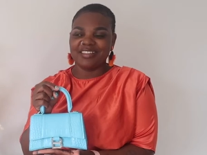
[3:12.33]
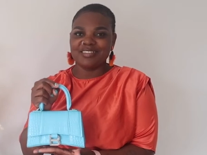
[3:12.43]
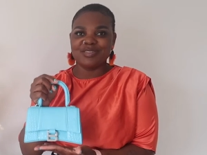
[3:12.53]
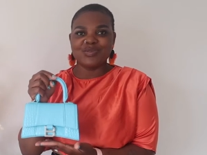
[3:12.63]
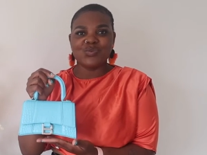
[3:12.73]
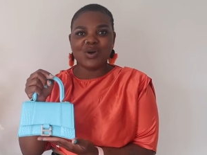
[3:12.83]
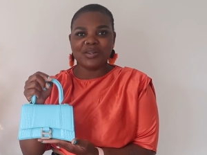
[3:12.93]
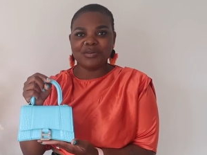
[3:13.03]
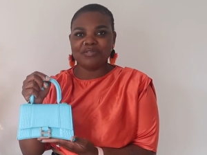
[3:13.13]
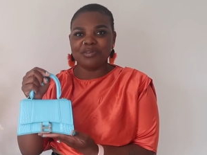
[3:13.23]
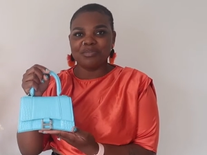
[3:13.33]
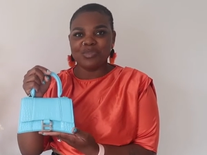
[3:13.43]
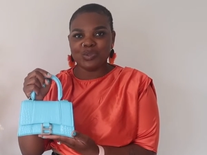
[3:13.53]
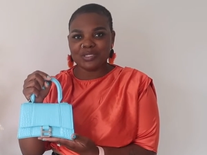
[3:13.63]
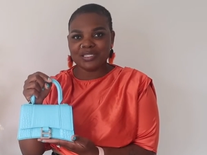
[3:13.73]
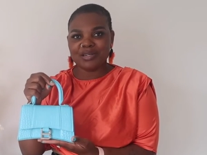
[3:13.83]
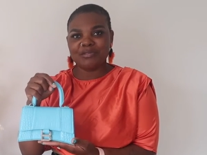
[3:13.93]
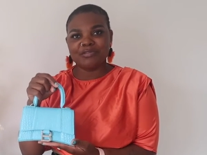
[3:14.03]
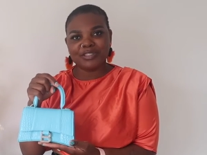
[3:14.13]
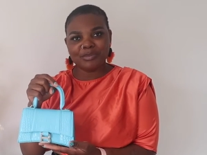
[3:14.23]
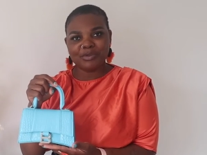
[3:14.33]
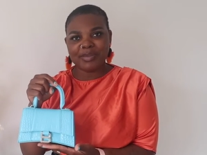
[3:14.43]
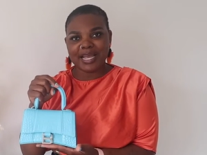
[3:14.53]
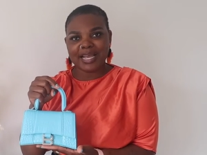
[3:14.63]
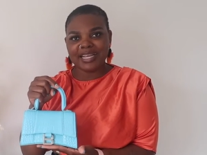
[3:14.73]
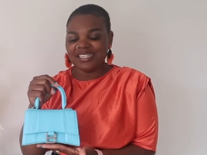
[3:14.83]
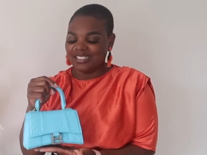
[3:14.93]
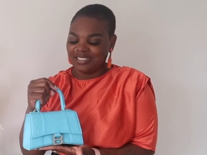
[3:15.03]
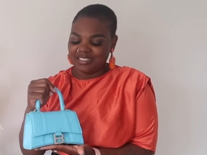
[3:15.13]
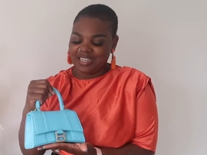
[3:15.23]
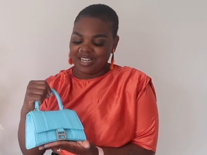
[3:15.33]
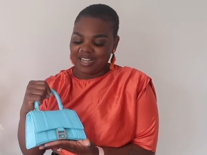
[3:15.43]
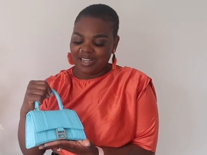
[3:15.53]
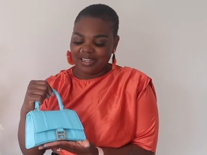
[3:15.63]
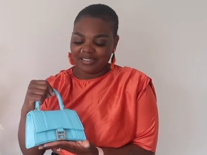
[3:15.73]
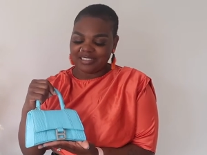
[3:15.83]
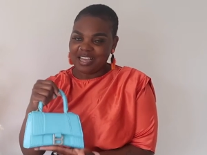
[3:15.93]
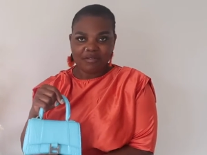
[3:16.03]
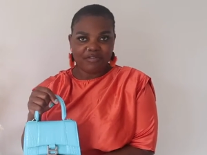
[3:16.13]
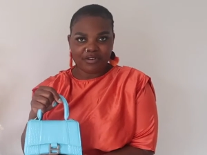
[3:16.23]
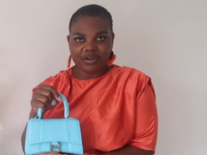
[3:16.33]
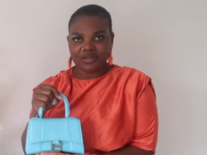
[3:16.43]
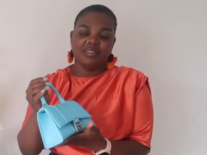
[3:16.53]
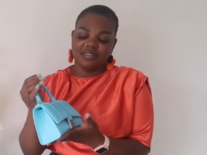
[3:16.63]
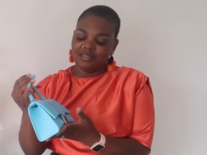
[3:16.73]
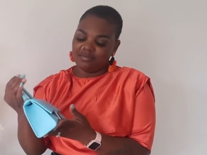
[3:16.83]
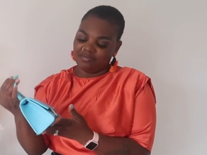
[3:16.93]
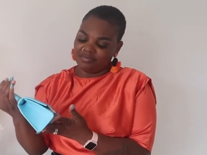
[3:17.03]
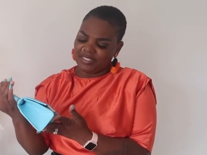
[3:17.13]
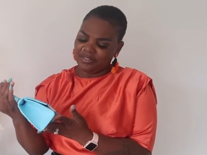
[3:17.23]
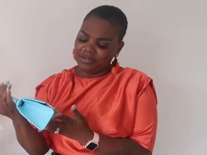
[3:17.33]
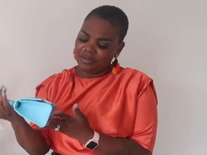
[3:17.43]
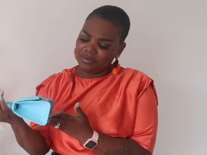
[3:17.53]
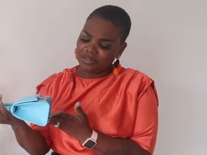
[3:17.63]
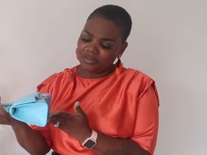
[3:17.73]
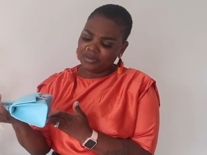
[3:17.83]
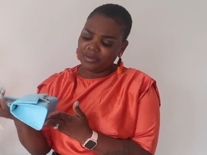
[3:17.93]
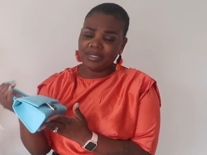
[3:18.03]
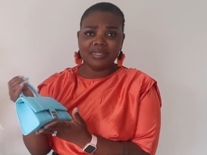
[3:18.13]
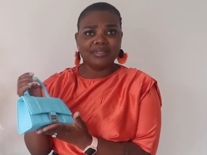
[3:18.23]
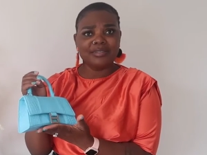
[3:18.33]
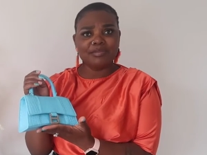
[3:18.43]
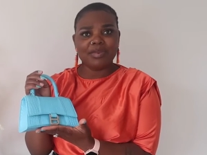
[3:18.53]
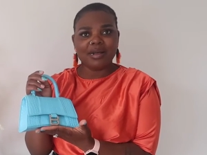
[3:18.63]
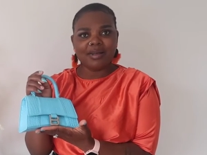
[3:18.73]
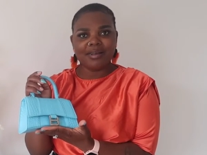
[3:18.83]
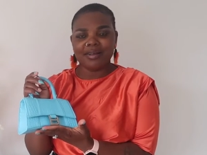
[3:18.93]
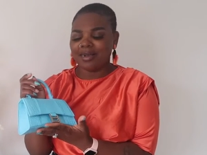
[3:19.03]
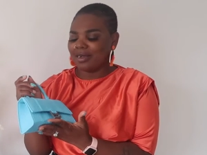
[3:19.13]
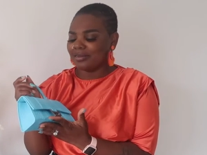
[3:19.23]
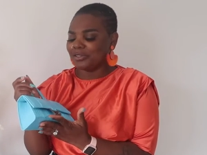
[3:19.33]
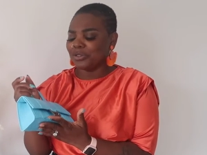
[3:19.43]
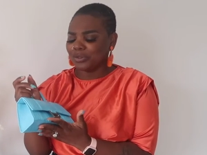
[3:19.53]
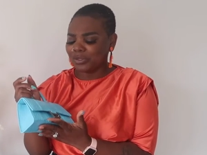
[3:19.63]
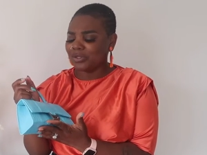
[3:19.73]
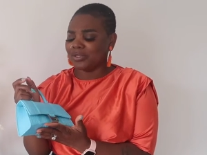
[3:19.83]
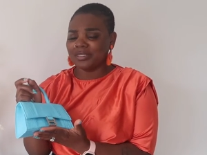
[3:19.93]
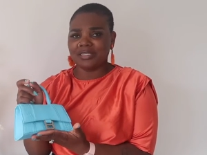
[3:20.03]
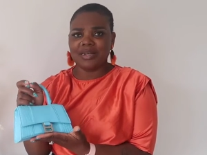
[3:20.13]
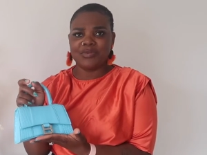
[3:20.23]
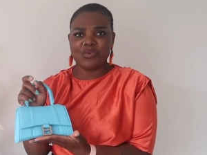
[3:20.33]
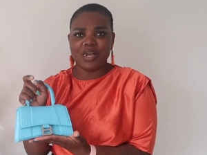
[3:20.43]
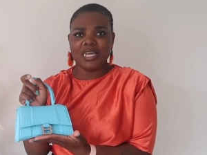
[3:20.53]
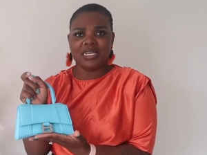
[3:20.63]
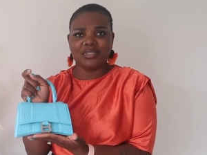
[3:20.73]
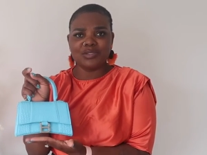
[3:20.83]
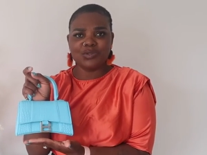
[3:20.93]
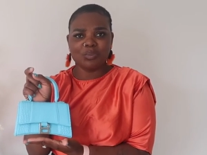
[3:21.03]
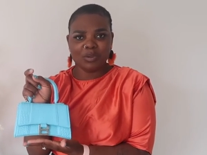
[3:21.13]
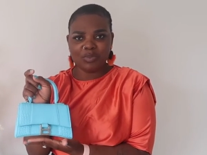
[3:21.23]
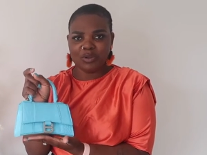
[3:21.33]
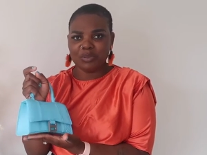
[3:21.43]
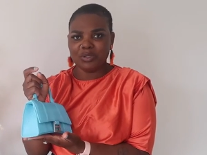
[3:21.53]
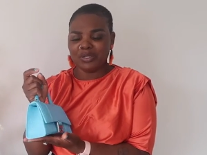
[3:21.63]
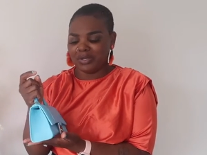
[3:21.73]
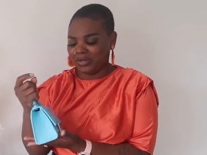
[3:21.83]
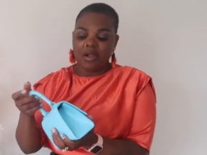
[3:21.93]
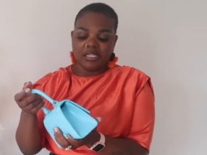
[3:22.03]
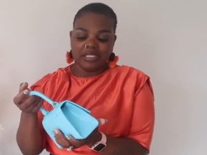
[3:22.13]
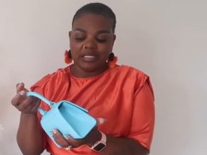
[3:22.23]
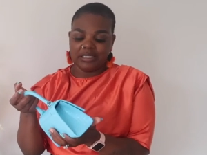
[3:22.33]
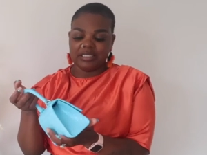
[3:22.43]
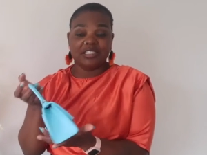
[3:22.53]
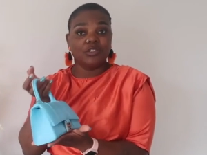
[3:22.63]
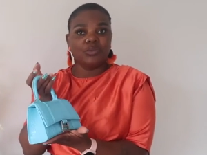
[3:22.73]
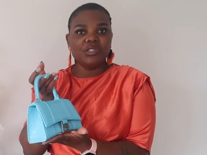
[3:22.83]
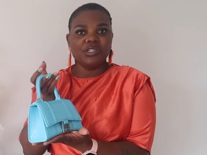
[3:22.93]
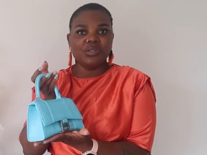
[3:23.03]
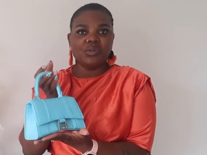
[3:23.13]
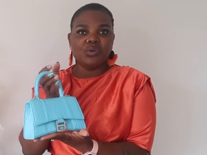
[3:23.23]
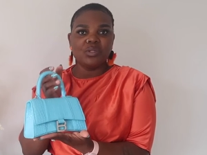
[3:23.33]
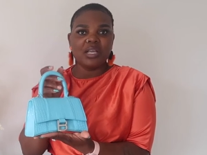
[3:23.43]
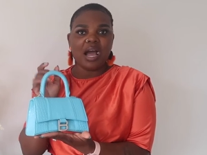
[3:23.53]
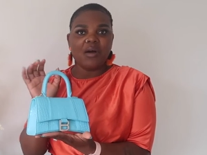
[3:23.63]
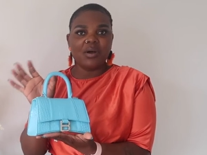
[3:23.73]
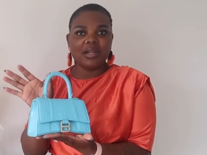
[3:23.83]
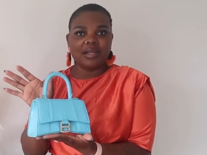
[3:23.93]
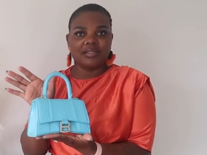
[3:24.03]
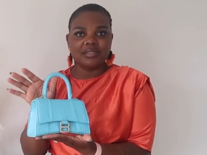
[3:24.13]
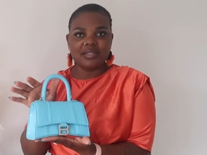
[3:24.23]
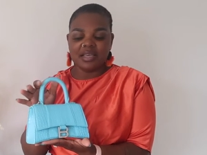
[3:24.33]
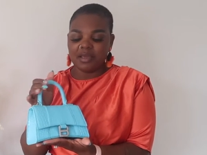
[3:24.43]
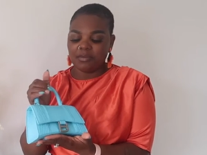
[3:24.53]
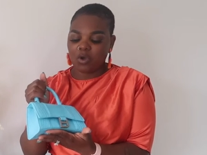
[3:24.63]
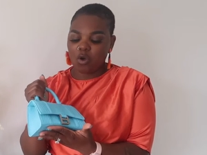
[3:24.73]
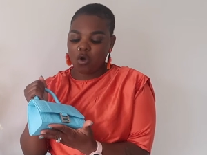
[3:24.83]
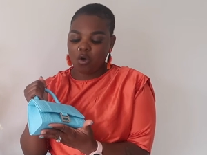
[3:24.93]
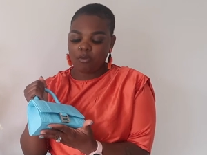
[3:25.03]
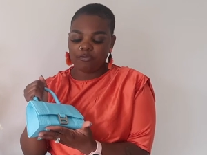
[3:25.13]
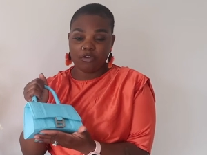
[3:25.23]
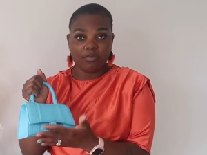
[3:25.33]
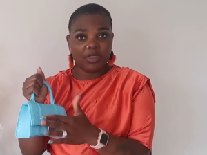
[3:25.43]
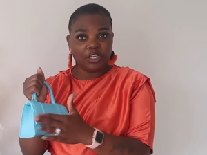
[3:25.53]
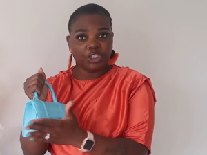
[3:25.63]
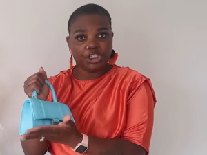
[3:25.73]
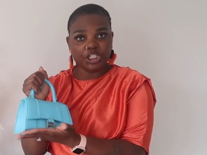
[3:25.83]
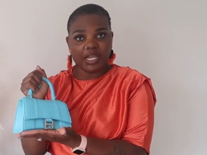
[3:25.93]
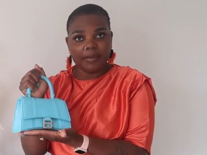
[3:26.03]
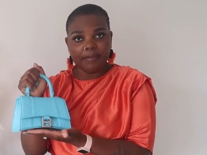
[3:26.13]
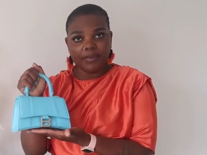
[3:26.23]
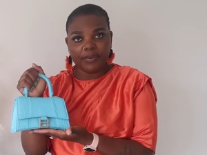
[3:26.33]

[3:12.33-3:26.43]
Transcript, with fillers: this is one of the most comfortable bag ever. You know, just looking at this bag, I totally understand why it's super popular. And as we all know, the hourglass name comes from their shape.